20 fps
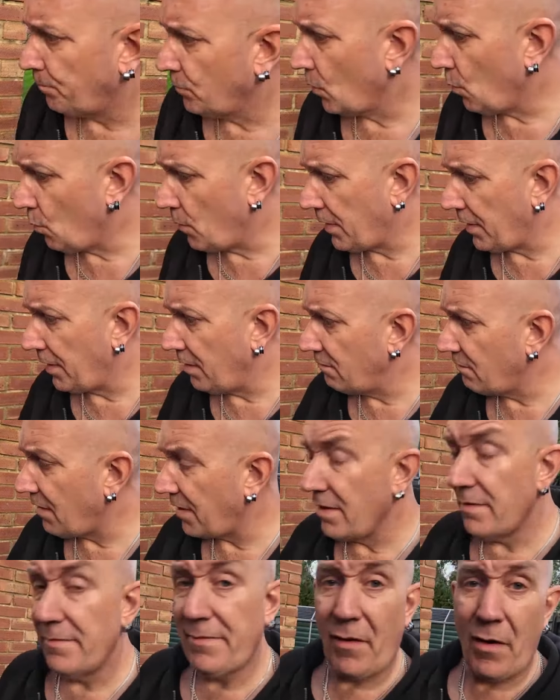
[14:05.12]
We're going to run
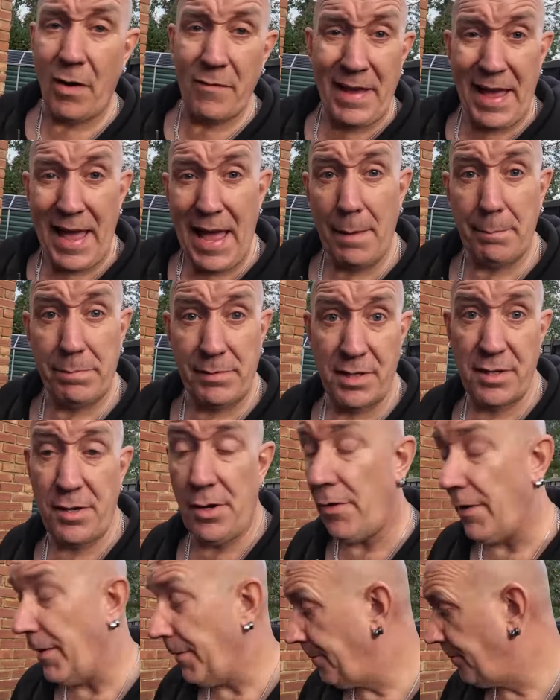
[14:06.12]
it via the app
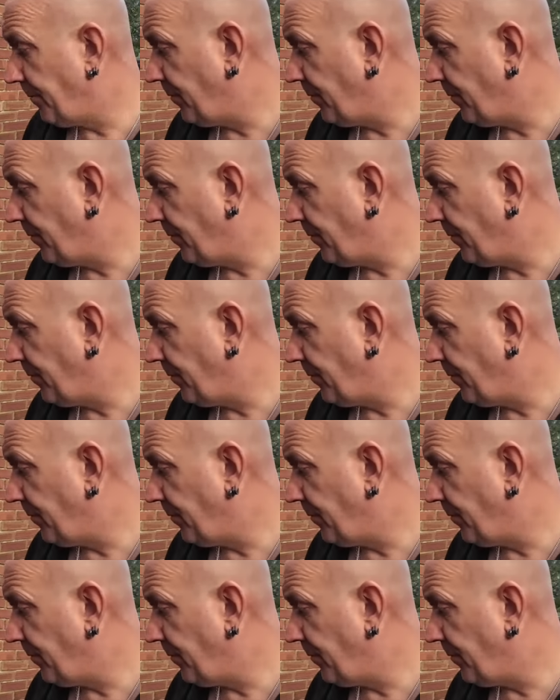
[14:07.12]
tonight,